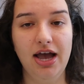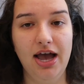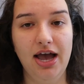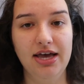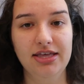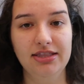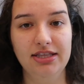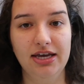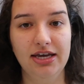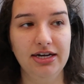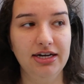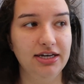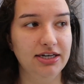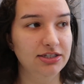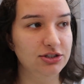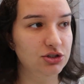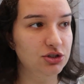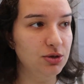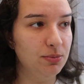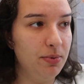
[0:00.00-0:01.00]
and then
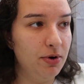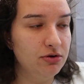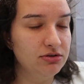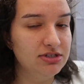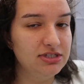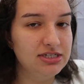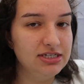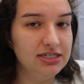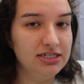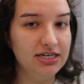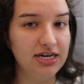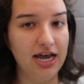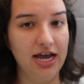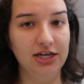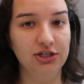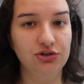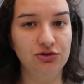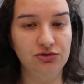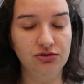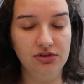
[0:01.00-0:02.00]
it's supposed to
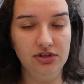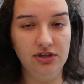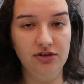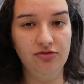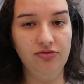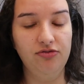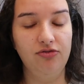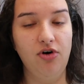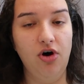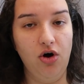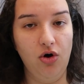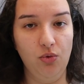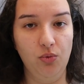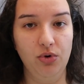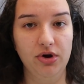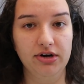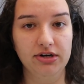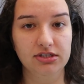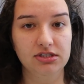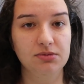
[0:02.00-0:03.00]
naturally fall
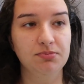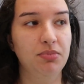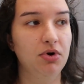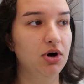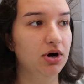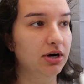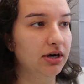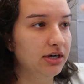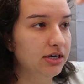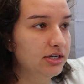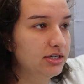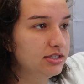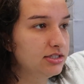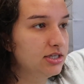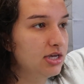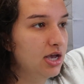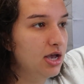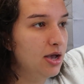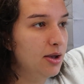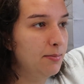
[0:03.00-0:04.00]
where its part
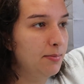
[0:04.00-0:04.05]
is.